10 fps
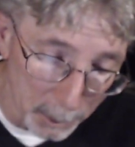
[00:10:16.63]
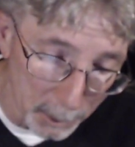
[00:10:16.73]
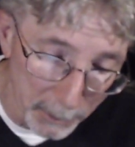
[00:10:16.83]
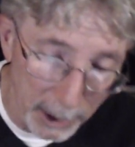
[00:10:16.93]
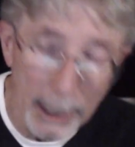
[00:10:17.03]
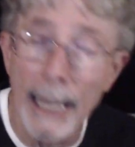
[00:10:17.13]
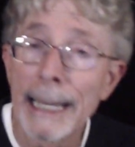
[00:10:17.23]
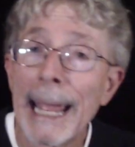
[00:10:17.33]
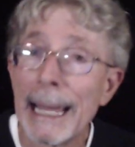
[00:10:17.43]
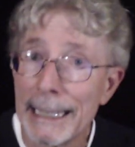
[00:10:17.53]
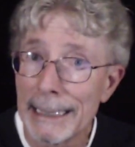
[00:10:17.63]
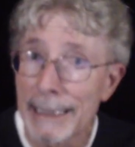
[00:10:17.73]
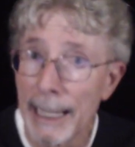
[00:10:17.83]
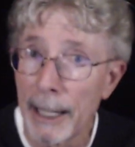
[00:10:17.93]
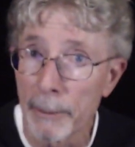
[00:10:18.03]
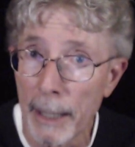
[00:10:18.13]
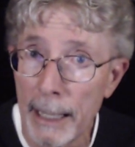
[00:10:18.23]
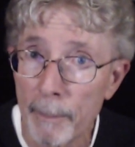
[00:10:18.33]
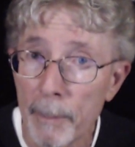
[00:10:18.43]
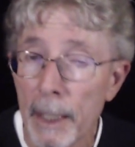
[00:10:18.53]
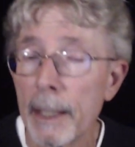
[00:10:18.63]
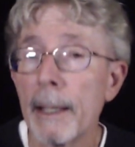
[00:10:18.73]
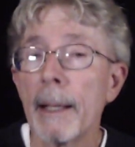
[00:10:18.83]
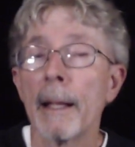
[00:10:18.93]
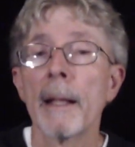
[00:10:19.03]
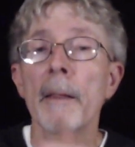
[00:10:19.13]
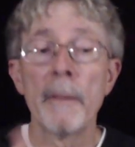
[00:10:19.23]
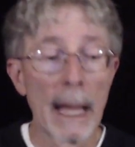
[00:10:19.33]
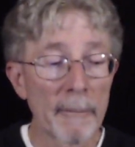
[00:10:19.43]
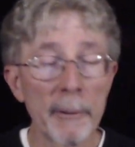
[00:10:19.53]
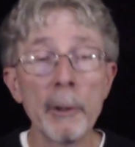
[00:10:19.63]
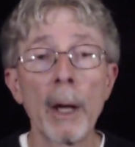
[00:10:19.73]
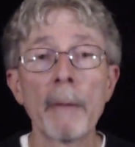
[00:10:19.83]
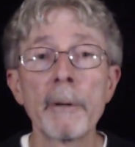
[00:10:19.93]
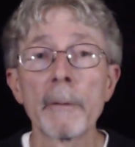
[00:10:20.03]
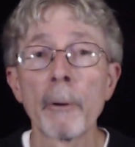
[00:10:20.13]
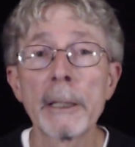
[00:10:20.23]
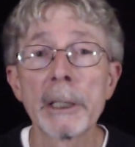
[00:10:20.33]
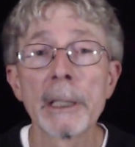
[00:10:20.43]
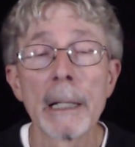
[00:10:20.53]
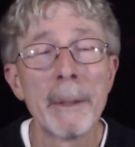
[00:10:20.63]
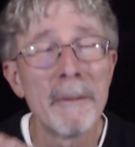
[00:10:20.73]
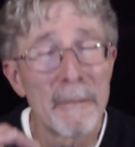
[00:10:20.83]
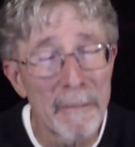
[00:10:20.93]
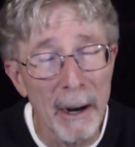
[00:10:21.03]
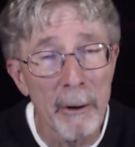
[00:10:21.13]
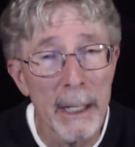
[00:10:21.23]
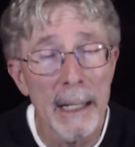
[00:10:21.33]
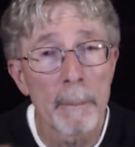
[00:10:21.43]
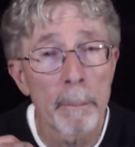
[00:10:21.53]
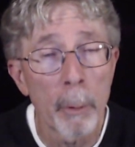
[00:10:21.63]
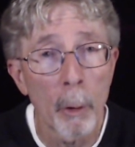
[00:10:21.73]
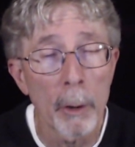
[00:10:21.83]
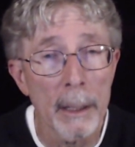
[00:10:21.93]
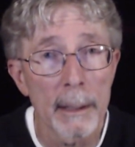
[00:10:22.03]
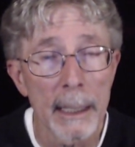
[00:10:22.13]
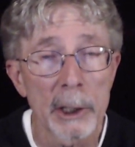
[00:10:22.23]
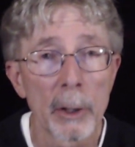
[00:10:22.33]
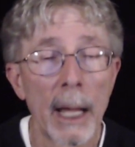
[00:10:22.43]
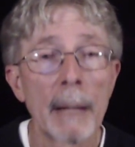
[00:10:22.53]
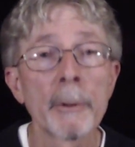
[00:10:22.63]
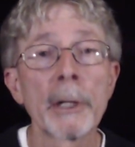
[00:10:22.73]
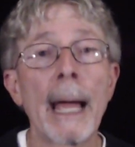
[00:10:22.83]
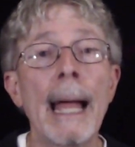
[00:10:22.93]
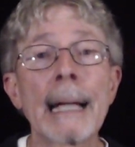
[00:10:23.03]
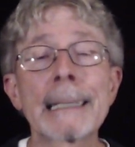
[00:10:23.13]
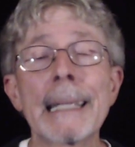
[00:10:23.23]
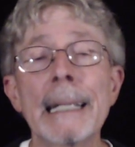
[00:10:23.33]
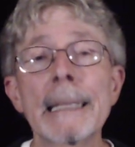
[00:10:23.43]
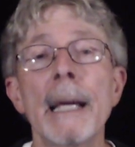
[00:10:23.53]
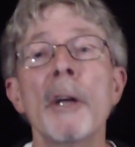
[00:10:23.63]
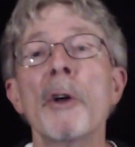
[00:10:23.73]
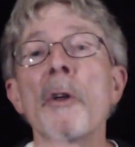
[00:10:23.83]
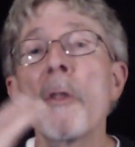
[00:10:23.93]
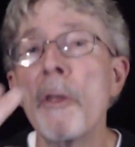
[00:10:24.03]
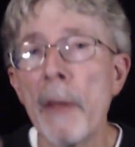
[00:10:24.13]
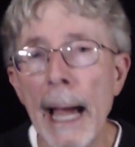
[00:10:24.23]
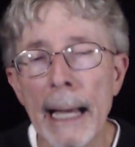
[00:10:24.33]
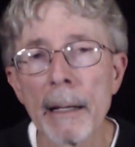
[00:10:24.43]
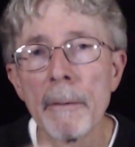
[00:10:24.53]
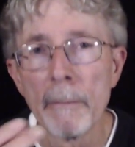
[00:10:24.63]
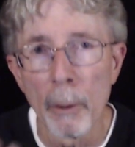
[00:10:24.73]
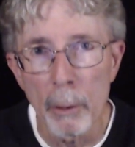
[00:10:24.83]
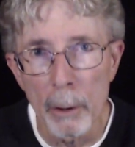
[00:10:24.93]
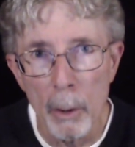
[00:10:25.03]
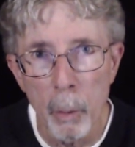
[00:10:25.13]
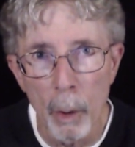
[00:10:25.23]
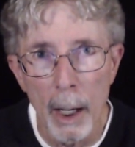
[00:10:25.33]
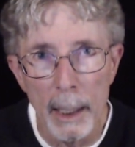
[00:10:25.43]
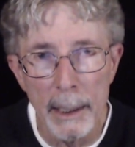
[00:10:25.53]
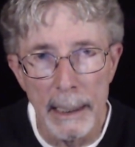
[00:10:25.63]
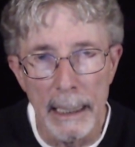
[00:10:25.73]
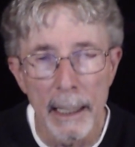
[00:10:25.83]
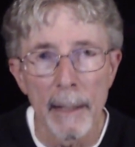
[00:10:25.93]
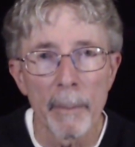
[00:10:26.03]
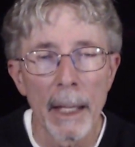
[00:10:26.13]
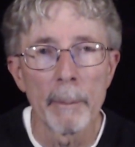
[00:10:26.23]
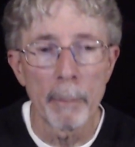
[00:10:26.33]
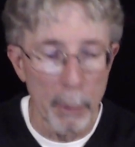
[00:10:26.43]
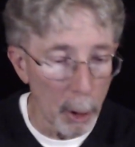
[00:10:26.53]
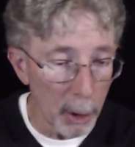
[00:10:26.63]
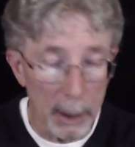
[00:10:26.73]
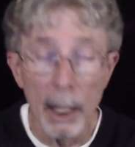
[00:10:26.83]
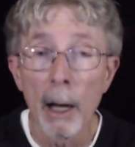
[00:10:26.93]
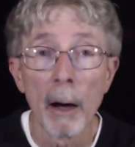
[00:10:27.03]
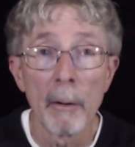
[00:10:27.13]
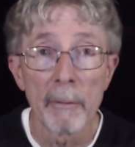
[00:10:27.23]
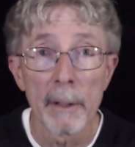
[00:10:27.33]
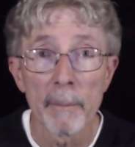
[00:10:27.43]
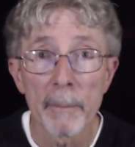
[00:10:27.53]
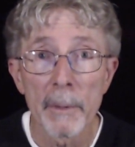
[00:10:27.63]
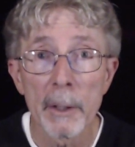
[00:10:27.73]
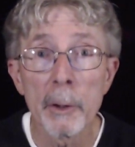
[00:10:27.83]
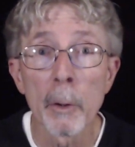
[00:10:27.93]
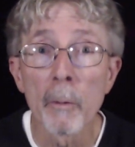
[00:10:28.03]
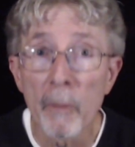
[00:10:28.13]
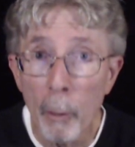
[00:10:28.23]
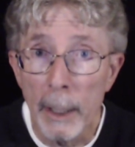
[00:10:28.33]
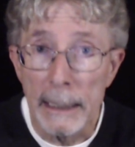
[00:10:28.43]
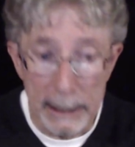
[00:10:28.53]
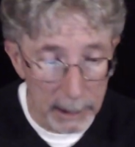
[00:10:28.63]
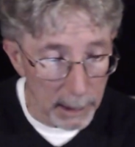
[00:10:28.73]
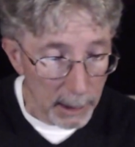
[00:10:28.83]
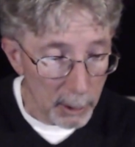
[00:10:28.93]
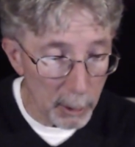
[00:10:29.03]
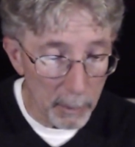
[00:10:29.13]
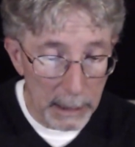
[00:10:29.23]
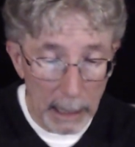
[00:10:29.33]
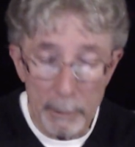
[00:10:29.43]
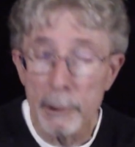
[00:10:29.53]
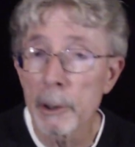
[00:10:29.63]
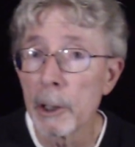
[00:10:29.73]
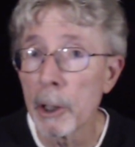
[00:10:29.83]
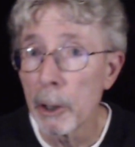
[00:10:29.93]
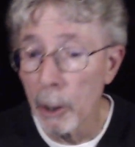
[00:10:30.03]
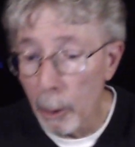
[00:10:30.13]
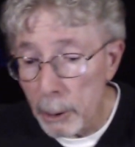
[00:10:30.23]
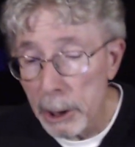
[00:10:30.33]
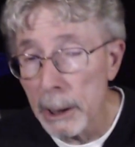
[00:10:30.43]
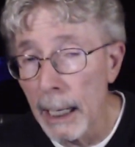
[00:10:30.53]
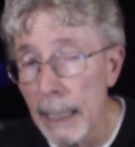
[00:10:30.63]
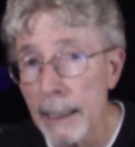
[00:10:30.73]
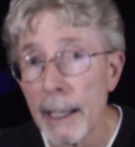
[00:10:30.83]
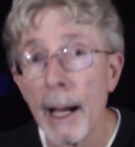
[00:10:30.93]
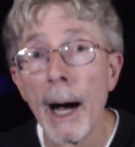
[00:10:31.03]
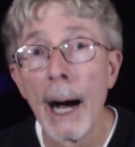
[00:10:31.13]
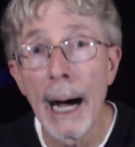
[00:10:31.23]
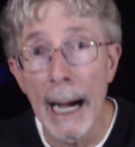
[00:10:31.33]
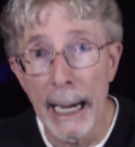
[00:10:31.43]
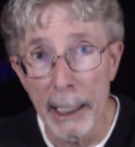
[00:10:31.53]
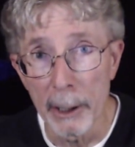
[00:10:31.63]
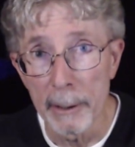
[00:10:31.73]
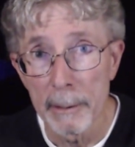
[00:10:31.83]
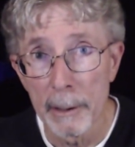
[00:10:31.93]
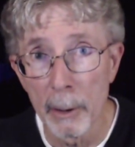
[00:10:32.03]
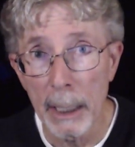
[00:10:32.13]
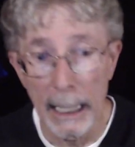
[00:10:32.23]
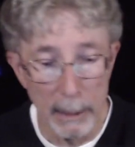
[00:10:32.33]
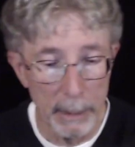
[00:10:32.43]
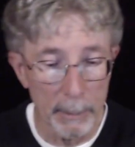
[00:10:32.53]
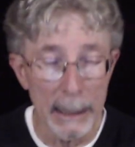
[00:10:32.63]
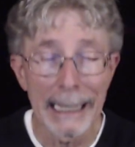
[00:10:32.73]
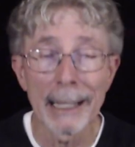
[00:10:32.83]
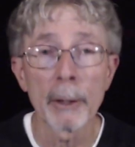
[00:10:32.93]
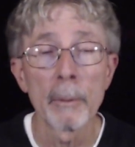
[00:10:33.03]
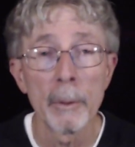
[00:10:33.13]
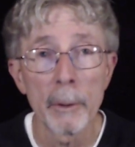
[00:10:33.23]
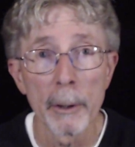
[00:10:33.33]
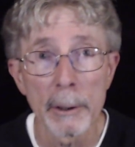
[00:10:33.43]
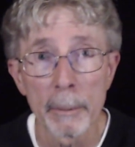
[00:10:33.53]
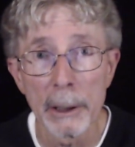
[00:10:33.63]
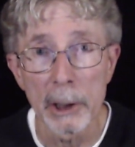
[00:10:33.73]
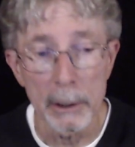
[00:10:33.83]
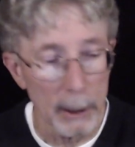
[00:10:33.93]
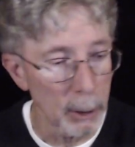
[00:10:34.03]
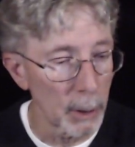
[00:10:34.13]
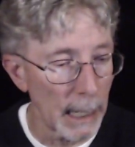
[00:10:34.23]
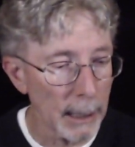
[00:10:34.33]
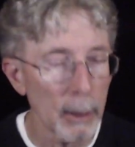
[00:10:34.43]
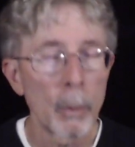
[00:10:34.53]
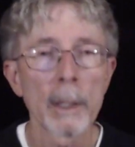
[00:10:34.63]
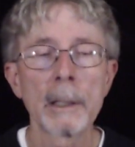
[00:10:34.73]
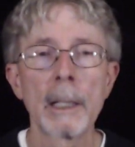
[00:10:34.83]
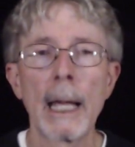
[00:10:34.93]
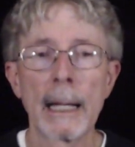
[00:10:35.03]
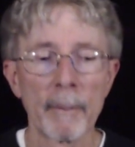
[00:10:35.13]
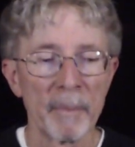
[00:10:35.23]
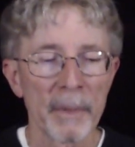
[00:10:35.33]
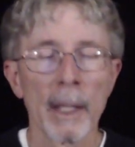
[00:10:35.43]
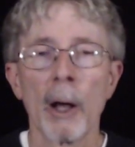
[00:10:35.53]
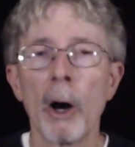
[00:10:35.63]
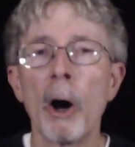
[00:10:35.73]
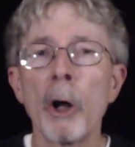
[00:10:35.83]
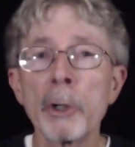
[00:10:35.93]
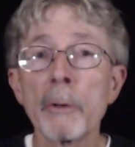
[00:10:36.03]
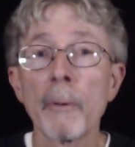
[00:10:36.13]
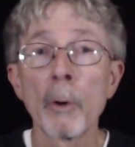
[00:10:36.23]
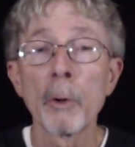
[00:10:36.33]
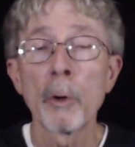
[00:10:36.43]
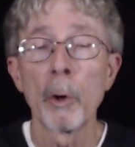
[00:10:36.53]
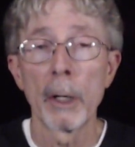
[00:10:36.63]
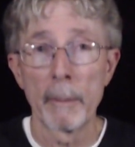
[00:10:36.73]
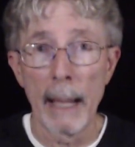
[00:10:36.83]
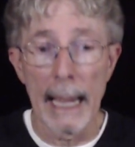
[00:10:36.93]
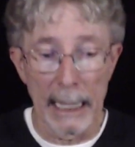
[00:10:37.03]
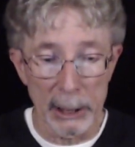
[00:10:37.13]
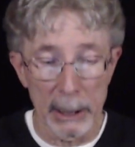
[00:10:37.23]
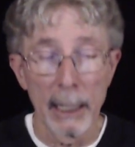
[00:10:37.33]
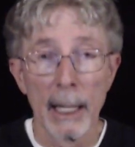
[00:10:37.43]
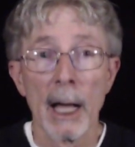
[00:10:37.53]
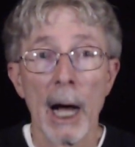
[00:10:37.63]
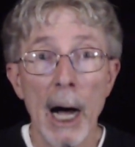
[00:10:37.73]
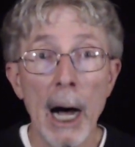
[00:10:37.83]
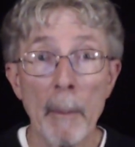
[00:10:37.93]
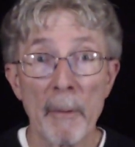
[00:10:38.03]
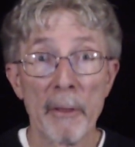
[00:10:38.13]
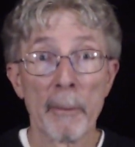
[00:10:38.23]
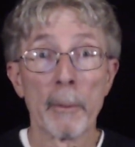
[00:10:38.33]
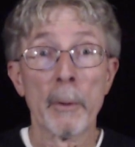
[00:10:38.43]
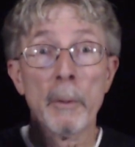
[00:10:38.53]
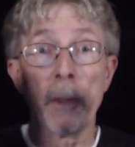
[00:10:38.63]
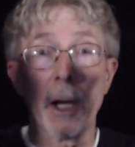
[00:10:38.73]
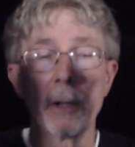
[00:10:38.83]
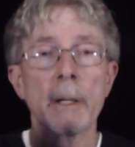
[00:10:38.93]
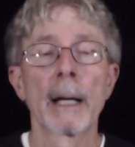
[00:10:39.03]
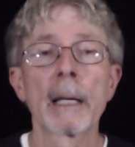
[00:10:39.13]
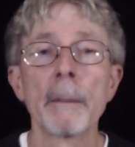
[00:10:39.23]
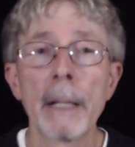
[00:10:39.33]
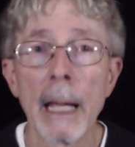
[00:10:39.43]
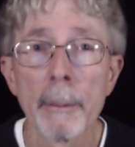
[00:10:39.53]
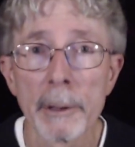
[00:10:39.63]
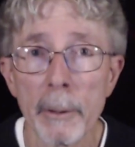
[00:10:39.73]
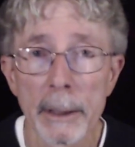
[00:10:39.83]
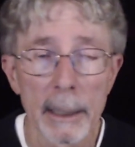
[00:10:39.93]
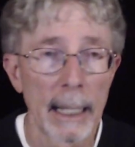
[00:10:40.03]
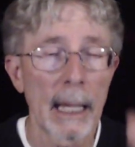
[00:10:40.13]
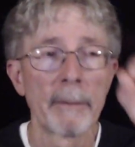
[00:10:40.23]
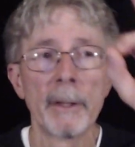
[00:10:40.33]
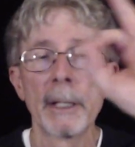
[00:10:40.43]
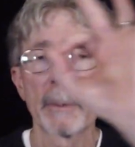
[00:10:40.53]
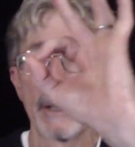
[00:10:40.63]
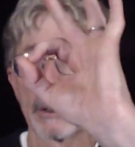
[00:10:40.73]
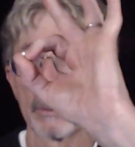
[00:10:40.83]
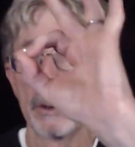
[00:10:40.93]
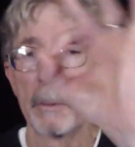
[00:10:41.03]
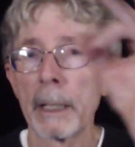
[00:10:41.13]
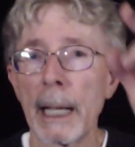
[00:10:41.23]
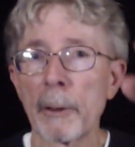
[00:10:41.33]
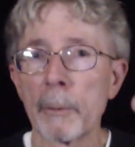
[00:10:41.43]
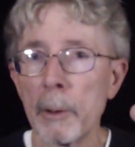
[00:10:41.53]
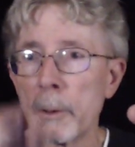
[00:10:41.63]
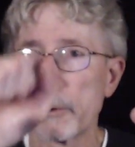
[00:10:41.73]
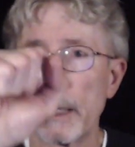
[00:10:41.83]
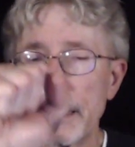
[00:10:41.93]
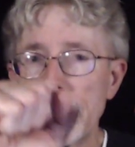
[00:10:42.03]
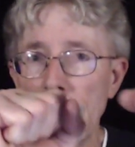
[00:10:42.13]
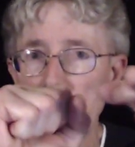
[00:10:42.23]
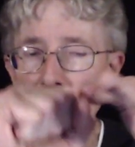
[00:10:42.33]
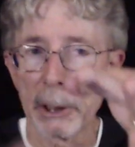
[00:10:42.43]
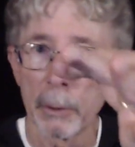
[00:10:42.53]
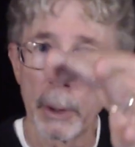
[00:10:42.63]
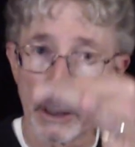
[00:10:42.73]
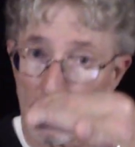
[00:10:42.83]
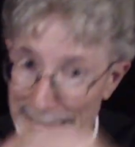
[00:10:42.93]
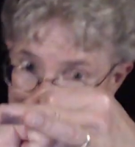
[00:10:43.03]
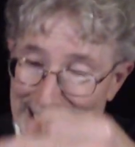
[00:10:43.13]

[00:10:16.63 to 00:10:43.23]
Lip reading: very light, heady sound, right? That for you heavier voice is going to be very important that you're able to access that vocal quality and part of your voice to be able to negotiate higher, okay, to be able to get through those bridges, because you're not going to want to take all your vocal cord mass up through there. You're not going to be able to. It's like having this much room to get through and trying to take this through it, and you go,